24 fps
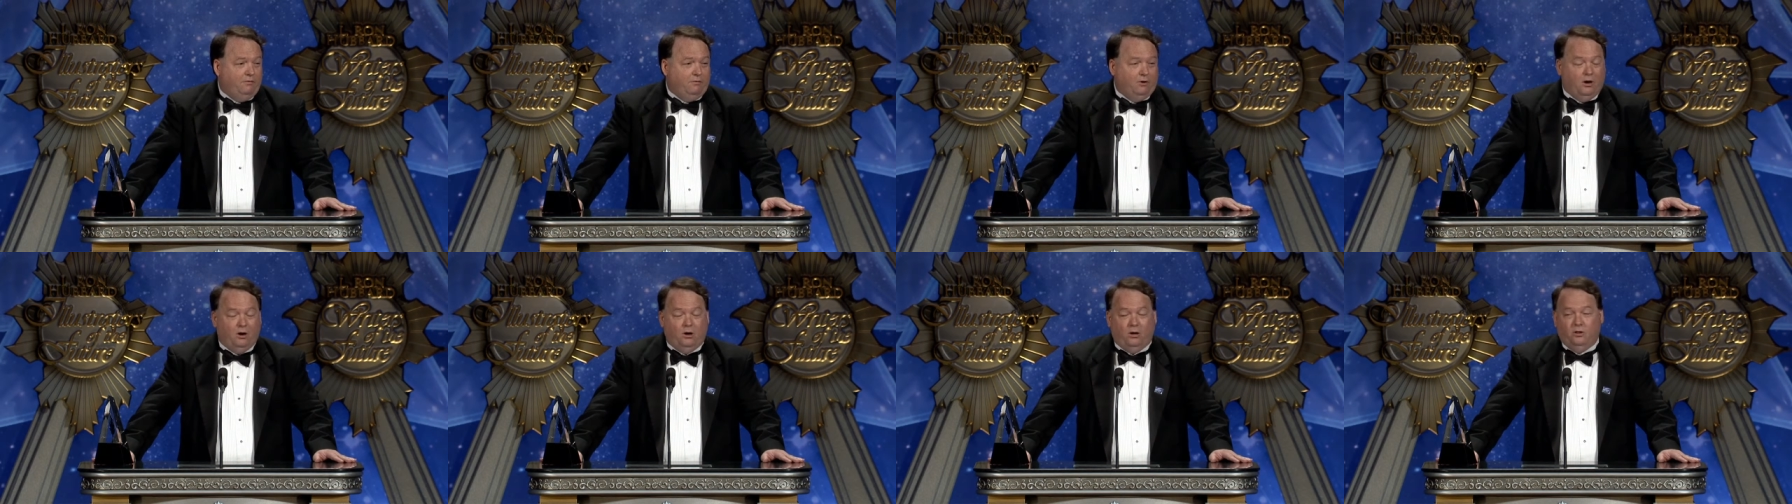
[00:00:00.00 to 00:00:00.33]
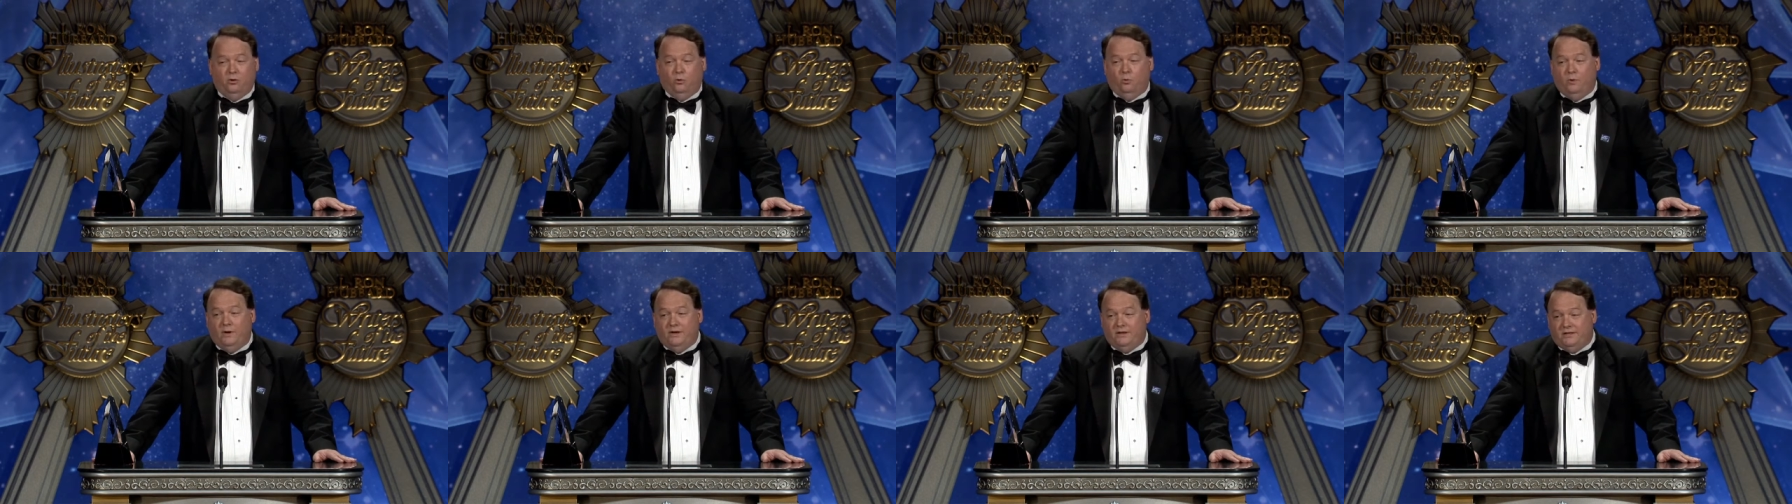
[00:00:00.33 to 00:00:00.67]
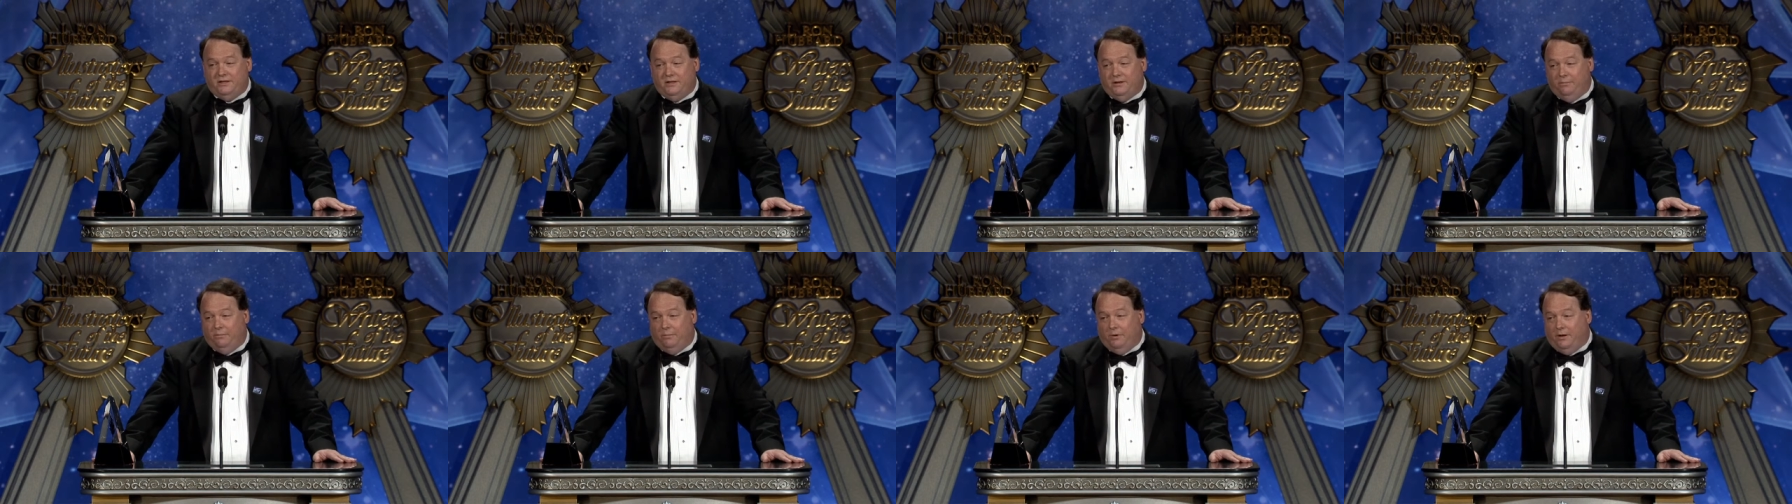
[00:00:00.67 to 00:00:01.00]
for all the
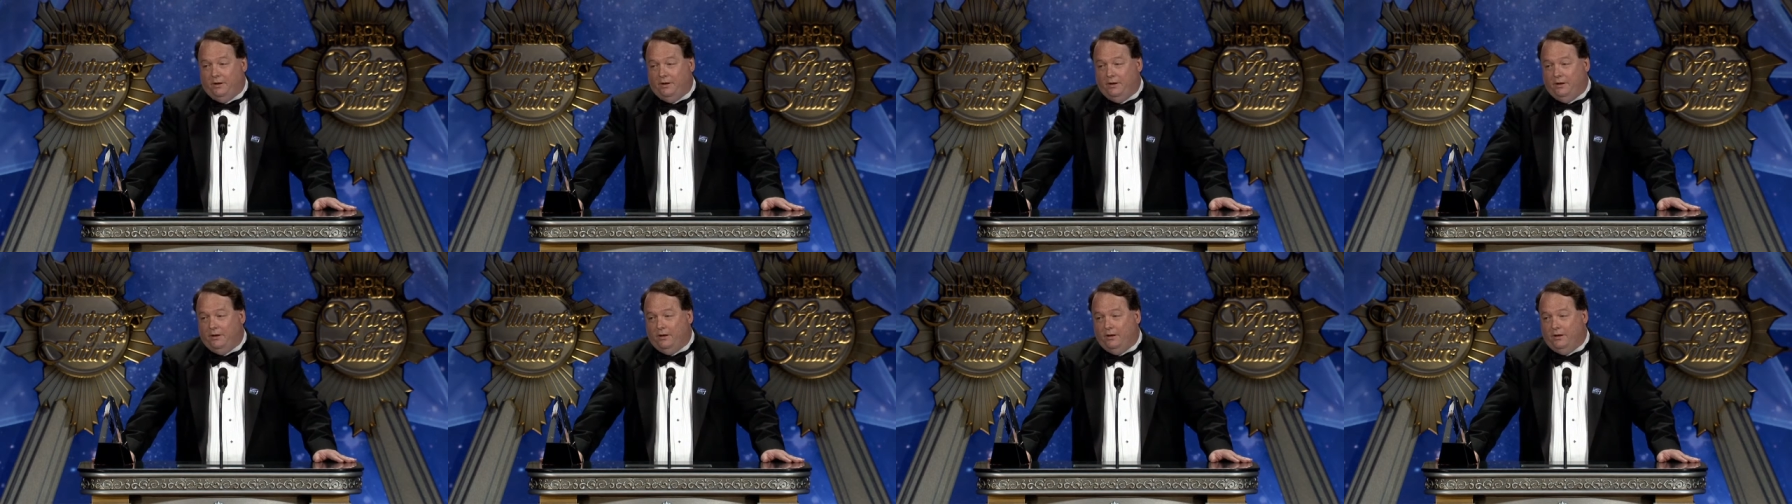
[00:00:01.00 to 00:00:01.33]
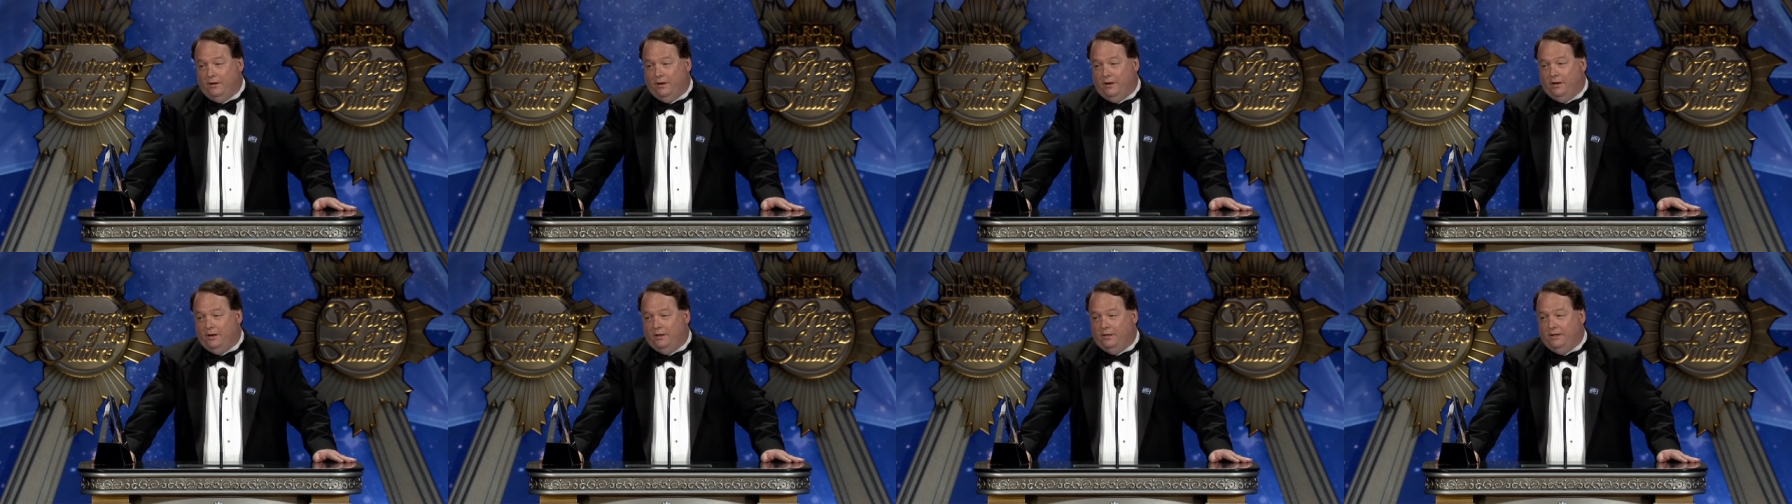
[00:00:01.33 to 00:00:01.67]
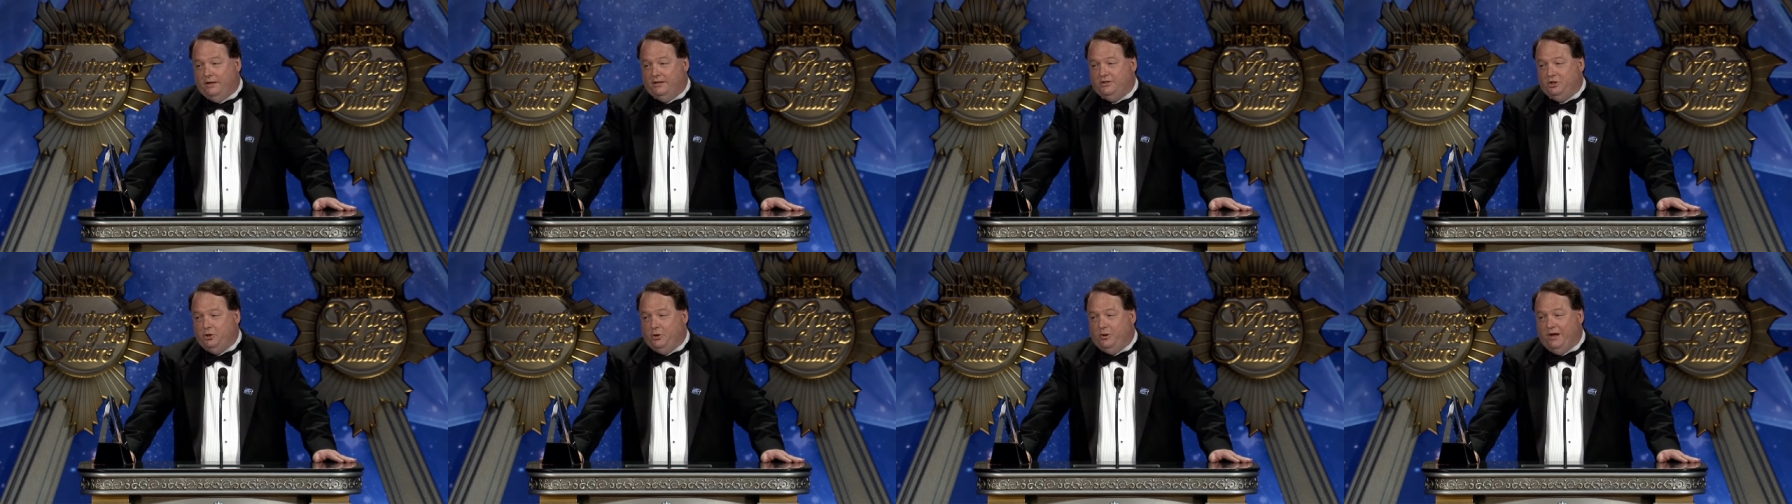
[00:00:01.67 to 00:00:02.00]
wisdom
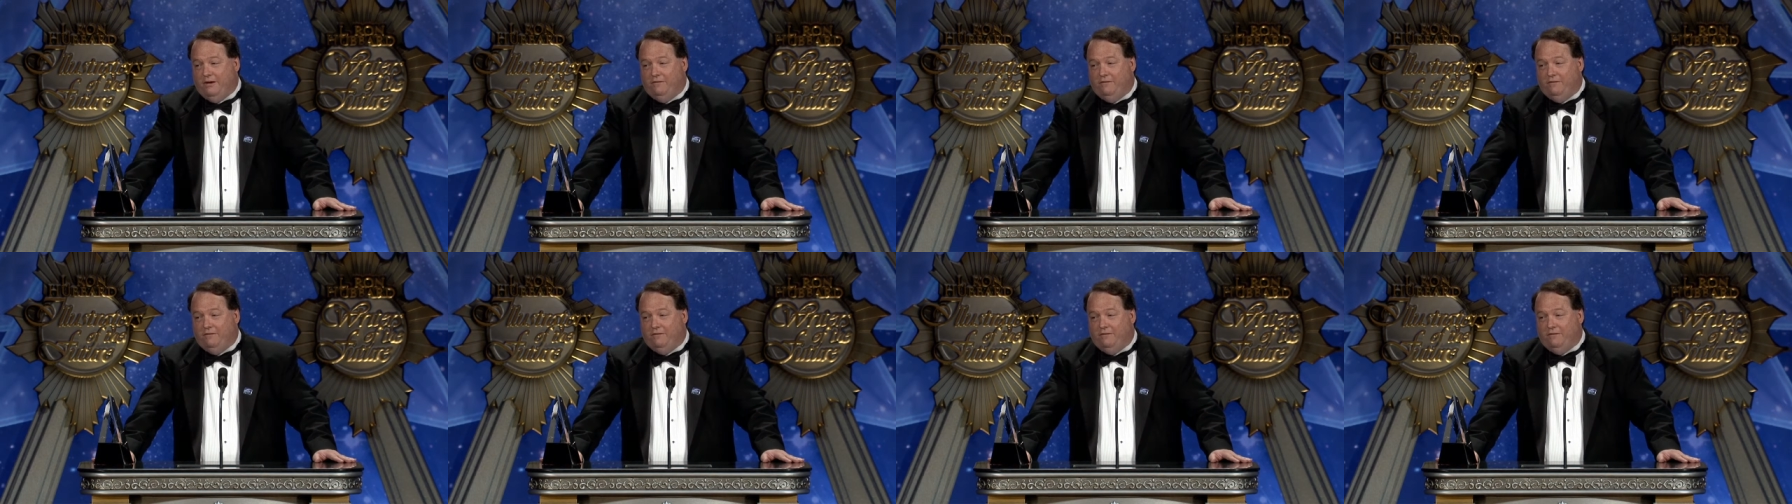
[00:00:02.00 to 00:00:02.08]
that you